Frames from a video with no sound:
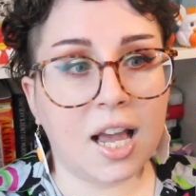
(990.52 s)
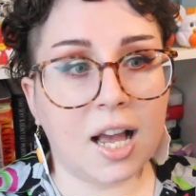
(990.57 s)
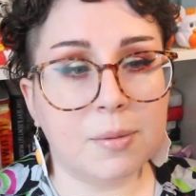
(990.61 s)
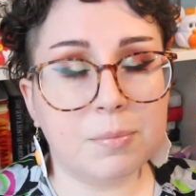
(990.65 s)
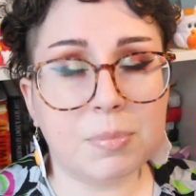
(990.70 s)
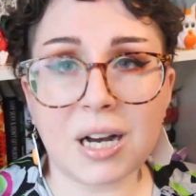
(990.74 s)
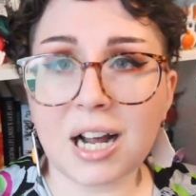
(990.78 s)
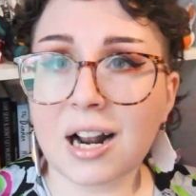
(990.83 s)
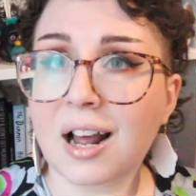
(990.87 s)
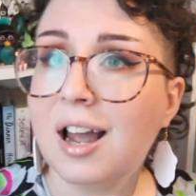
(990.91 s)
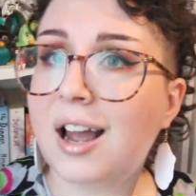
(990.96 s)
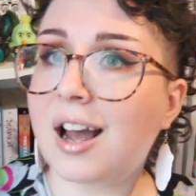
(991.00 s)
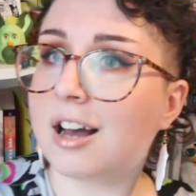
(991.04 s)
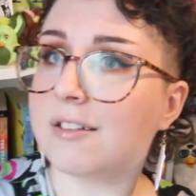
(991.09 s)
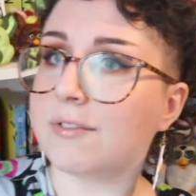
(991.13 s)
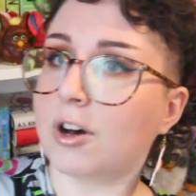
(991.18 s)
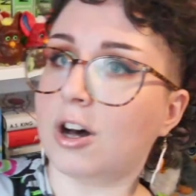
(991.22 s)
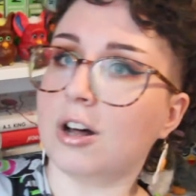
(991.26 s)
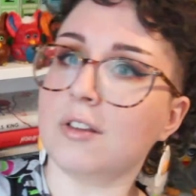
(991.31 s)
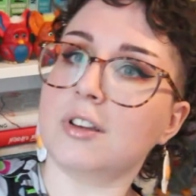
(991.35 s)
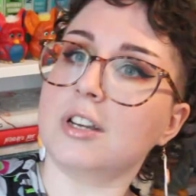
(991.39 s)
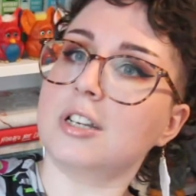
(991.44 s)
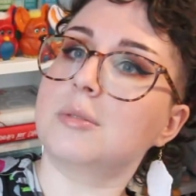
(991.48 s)
But I have
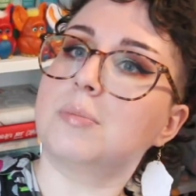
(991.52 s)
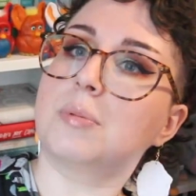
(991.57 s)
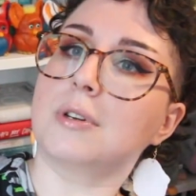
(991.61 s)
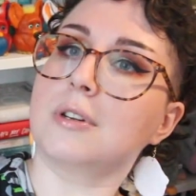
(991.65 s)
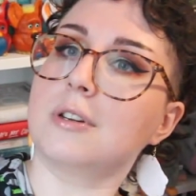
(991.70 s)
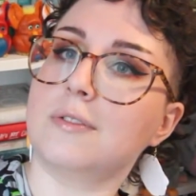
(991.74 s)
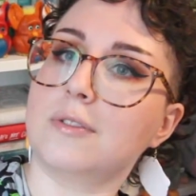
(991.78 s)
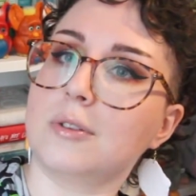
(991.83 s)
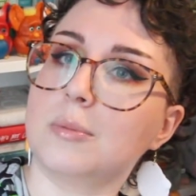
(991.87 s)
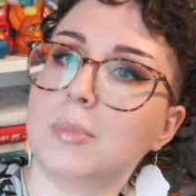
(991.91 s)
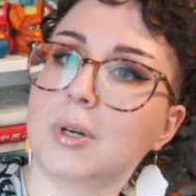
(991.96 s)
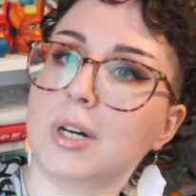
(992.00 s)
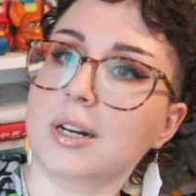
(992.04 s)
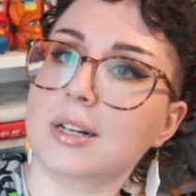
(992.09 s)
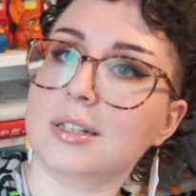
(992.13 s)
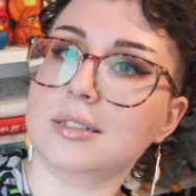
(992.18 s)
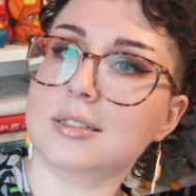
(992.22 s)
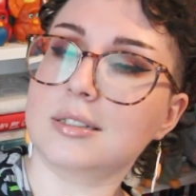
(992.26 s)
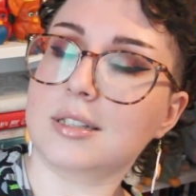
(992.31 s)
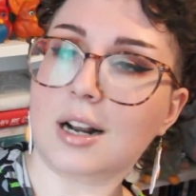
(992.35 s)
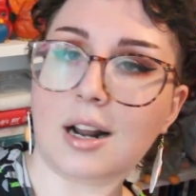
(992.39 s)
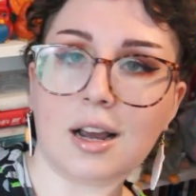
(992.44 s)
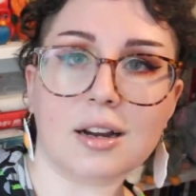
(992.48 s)
all these beautiful
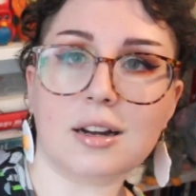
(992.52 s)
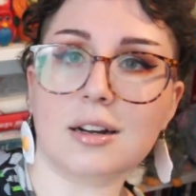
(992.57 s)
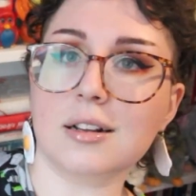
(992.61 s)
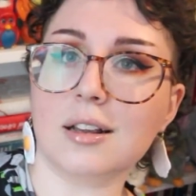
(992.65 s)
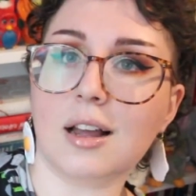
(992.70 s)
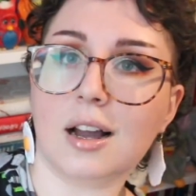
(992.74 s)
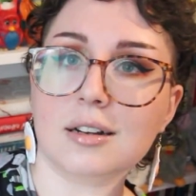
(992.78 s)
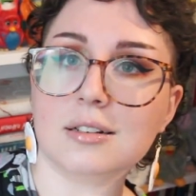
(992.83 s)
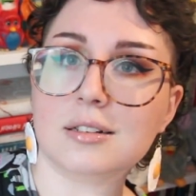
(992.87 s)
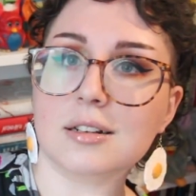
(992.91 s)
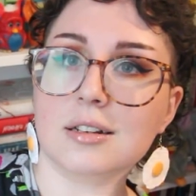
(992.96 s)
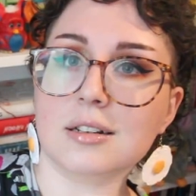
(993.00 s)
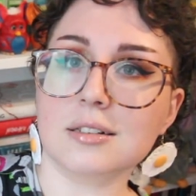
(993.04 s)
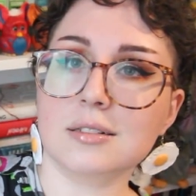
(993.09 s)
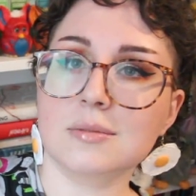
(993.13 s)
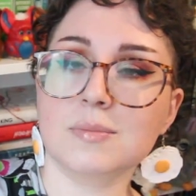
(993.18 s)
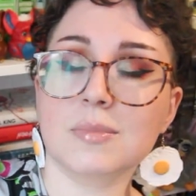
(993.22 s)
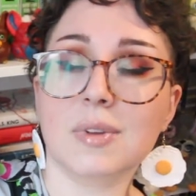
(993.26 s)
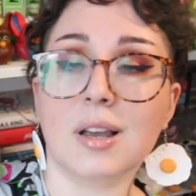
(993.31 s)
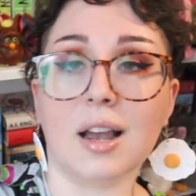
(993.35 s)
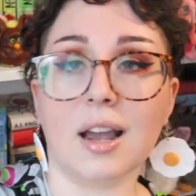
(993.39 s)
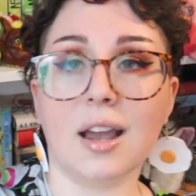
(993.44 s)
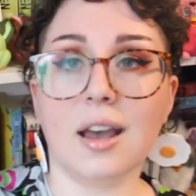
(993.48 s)
books that I collected,
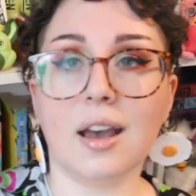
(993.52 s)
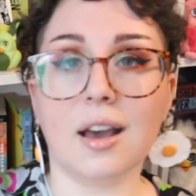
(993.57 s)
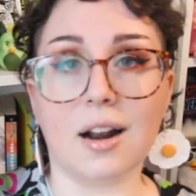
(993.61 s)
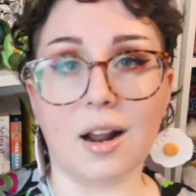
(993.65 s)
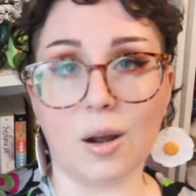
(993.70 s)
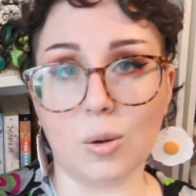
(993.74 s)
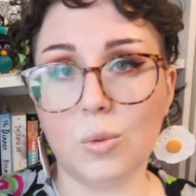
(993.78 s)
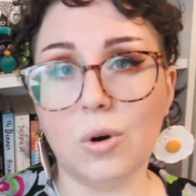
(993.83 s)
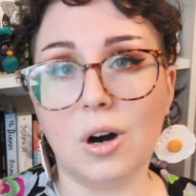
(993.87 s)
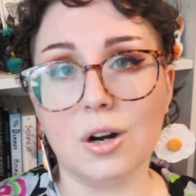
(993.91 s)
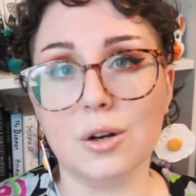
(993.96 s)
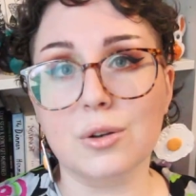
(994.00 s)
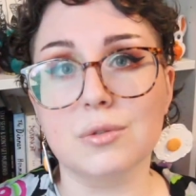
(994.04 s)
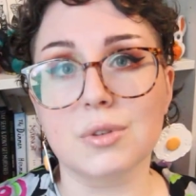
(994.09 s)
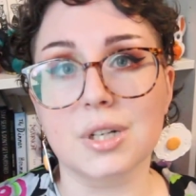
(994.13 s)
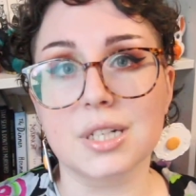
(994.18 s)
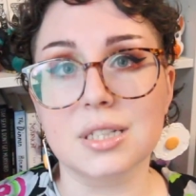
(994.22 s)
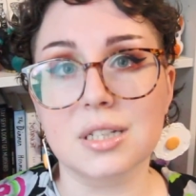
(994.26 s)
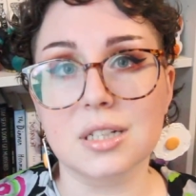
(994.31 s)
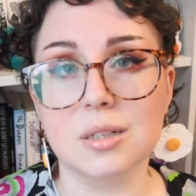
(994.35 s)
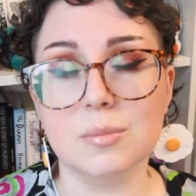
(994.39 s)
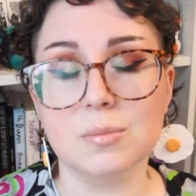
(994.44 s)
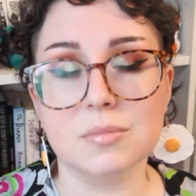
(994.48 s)
and I want to
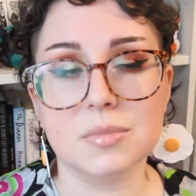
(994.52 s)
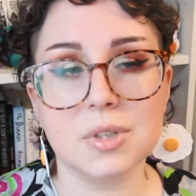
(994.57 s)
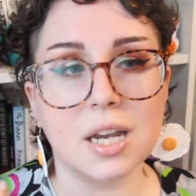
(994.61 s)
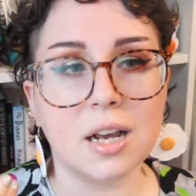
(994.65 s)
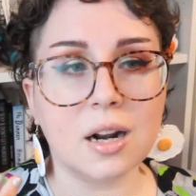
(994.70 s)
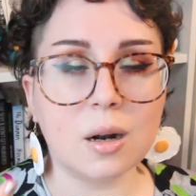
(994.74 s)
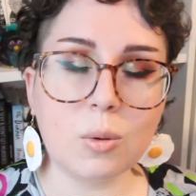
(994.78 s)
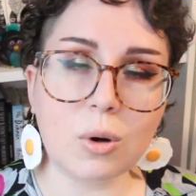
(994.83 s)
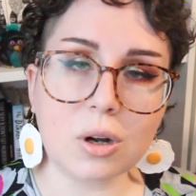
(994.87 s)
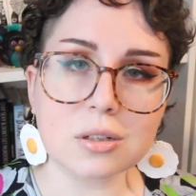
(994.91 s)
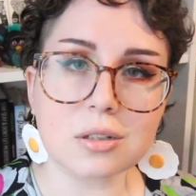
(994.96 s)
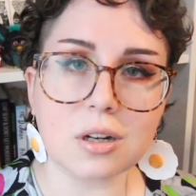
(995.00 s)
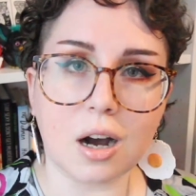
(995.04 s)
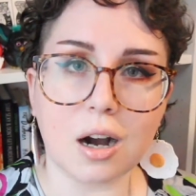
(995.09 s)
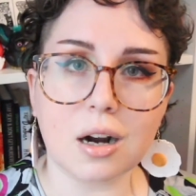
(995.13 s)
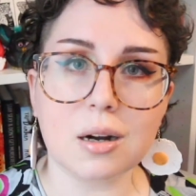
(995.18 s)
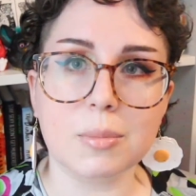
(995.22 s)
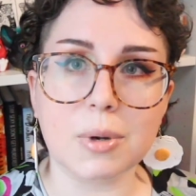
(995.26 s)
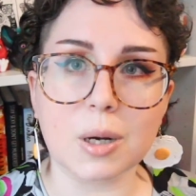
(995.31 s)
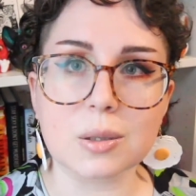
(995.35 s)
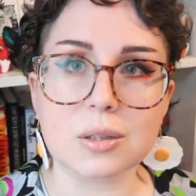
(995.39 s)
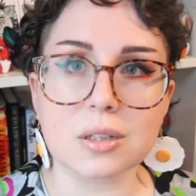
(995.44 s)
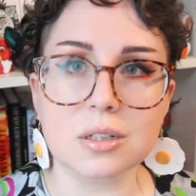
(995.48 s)
read them, and I want to talk
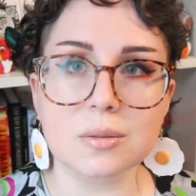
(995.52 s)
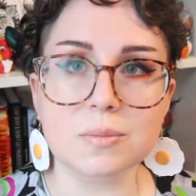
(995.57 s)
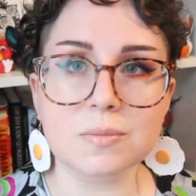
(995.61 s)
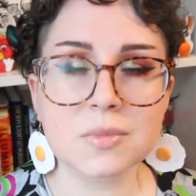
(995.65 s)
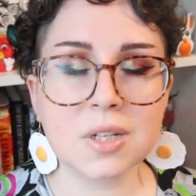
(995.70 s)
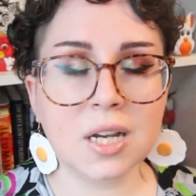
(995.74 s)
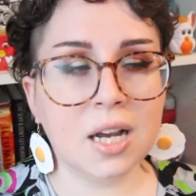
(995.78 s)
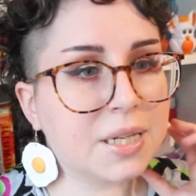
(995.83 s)
about them.